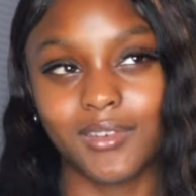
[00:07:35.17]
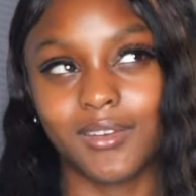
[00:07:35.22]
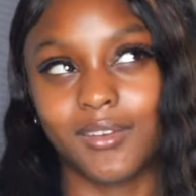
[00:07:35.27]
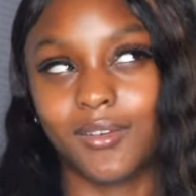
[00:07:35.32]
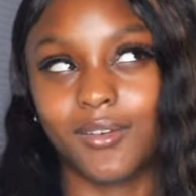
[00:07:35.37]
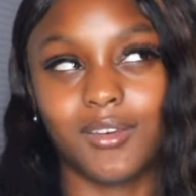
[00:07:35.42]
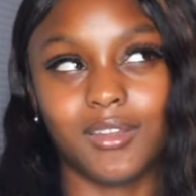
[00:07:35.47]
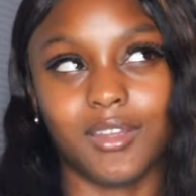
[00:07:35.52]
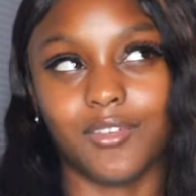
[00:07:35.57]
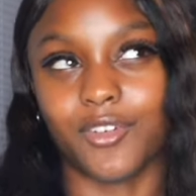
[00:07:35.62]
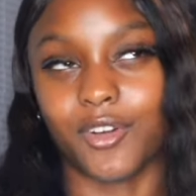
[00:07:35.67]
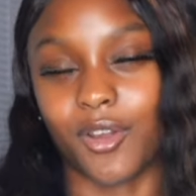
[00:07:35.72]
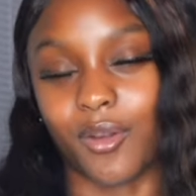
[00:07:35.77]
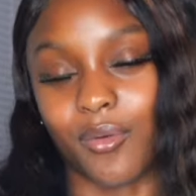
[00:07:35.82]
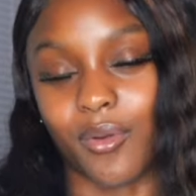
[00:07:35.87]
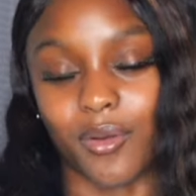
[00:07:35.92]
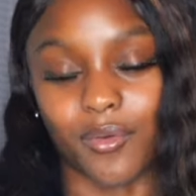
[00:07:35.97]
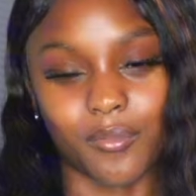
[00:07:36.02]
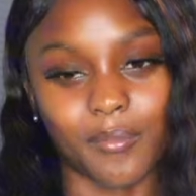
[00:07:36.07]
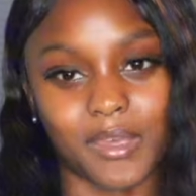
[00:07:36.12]
you can never go
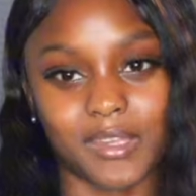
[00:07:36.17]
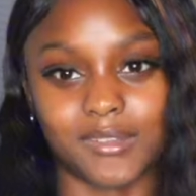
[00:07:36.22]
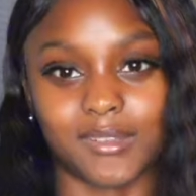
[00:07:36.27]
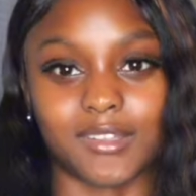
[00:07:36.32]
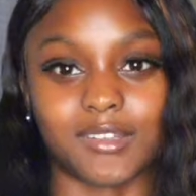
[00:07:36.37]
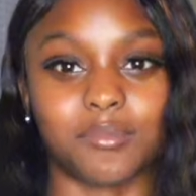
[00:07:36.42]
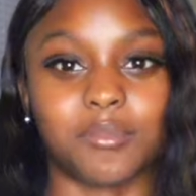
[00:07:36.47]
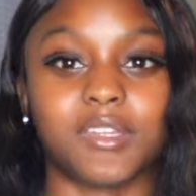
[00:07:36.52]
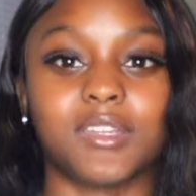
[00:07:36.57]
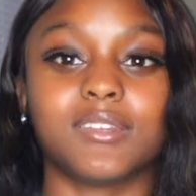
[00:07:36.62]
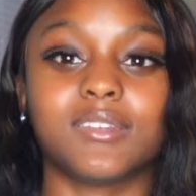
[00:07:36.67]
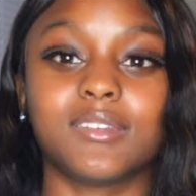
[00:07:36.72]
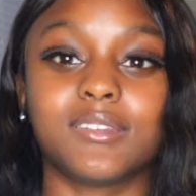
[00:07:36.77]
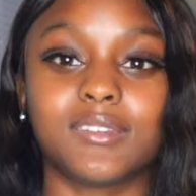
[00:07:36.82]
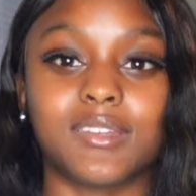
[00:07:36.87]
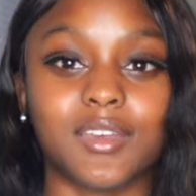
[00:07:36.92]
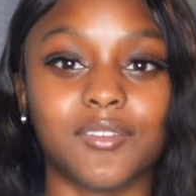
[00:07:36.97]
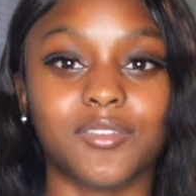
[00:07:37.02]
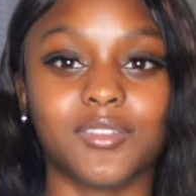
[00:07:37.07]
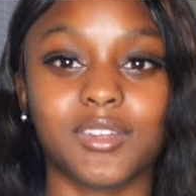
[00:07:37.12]
wrong with basics. But this is
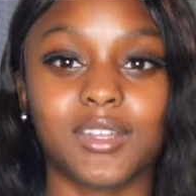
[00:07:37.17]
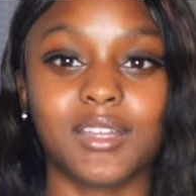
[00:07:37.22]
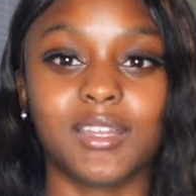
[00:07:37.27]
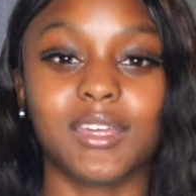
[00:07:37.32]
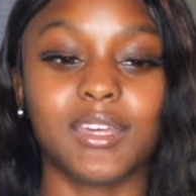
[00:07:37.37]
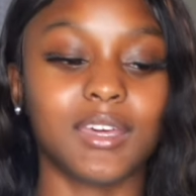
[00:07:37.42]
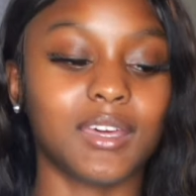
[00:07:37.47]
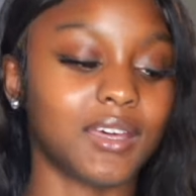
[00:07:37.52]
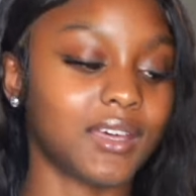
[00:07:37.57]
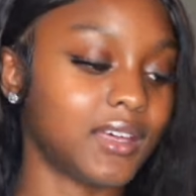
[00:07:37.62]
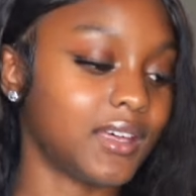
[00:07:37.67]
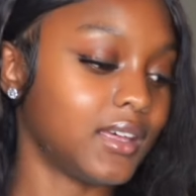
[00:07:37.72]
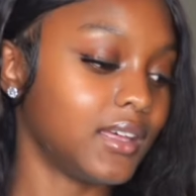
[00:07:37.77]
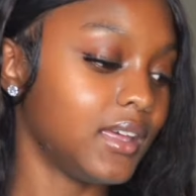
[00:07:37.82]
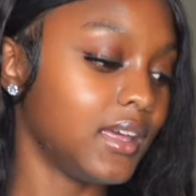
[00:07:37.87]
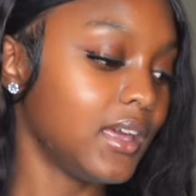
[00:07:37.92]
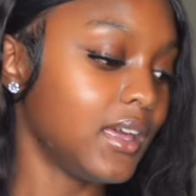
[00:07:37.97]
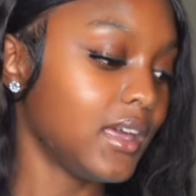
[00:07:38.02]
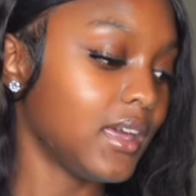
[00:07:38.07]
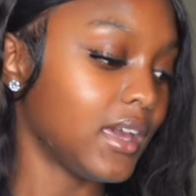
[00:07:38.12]
definitely a
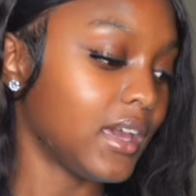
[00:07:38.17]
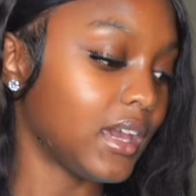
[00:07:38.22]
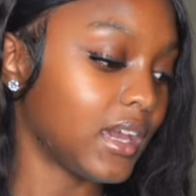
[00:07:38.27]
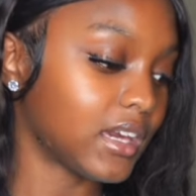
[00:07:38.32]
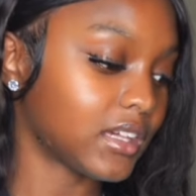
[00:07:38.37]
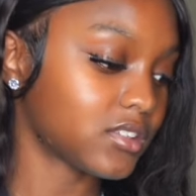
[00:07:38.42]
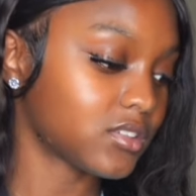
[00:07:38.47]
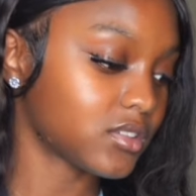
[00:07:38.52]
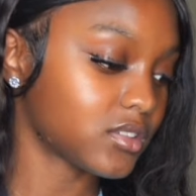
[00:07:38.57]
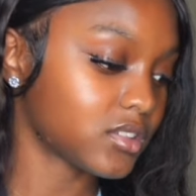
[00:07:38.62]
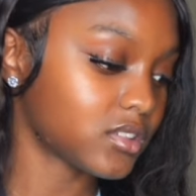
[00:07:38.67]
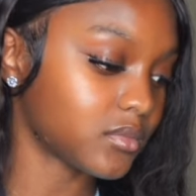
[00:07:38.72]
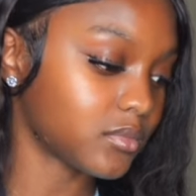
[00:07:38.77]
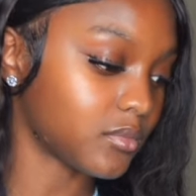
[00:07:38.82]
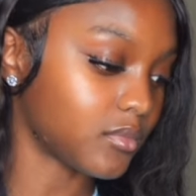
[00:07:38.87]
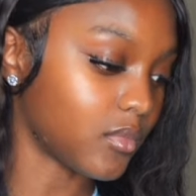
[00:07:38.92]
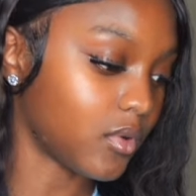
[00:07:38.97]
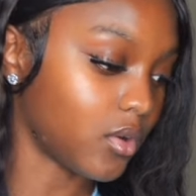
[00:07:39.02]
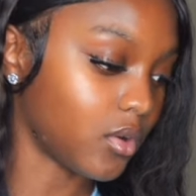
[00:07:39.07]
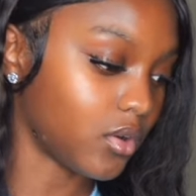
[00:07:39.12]
extra
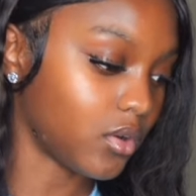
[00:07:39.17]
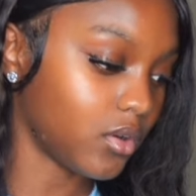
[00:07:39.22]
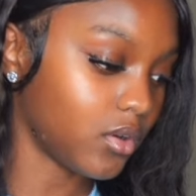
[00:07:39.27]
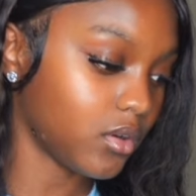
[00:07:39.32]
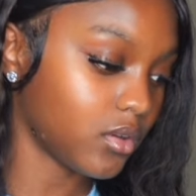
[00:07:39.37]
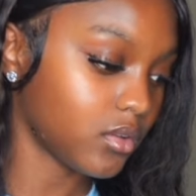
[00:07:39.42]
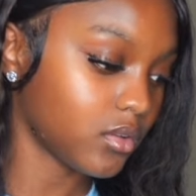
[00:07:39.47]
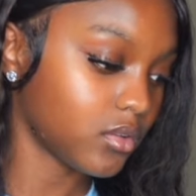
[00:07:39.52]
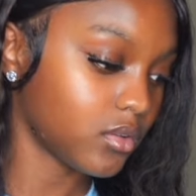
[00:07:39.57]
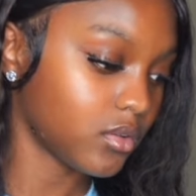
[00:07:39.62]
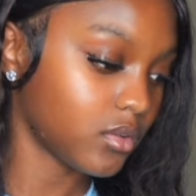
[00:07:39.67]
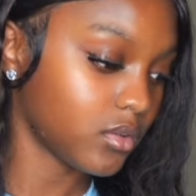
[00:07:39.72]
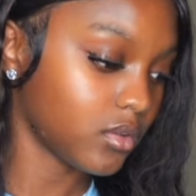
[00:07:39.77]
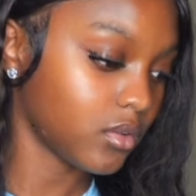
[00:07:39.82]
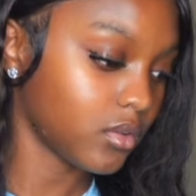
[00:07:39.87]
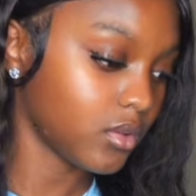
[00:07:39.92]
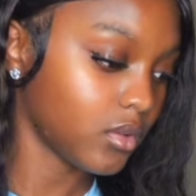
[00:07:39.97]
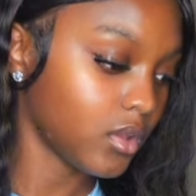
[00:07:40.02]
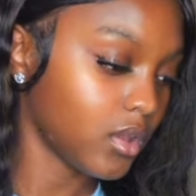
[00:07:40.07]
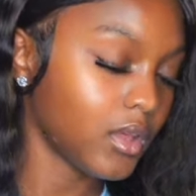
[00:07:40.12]
small.
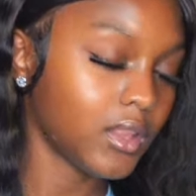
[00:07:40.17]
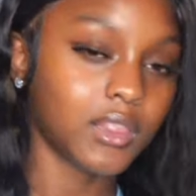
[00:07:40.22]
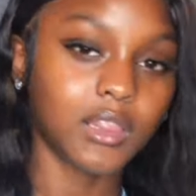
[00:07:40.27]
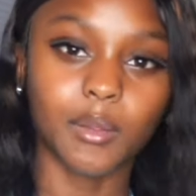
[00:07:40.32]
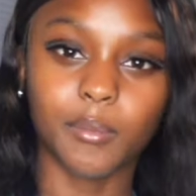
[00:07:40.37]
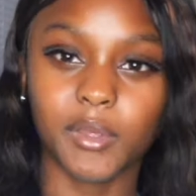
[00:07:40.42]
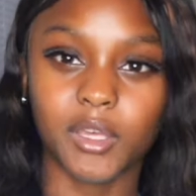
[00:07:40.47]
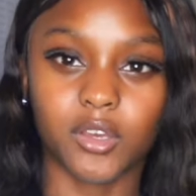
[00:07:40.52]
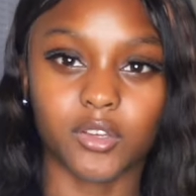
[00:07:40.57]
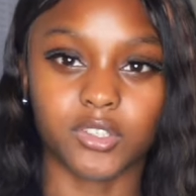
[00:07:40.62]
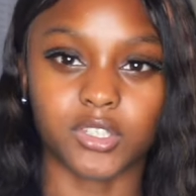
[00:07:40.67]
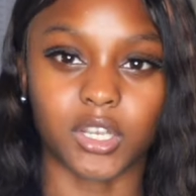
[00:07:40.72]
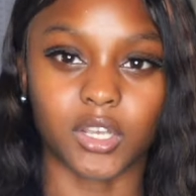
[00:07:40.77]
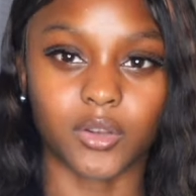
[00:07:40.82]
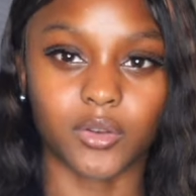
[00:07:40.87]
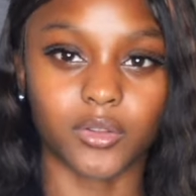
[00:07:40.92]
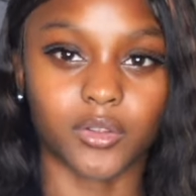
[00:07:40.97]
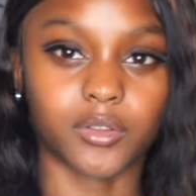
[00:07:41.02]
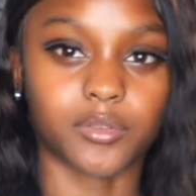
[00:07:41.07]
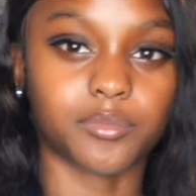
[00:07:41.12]
Let me go check.
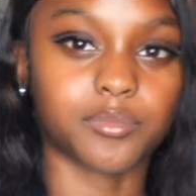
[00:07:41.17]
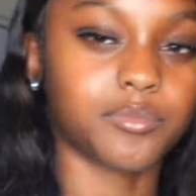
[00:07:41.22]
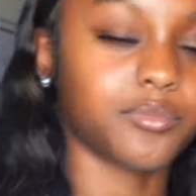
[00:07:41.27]
Hold on.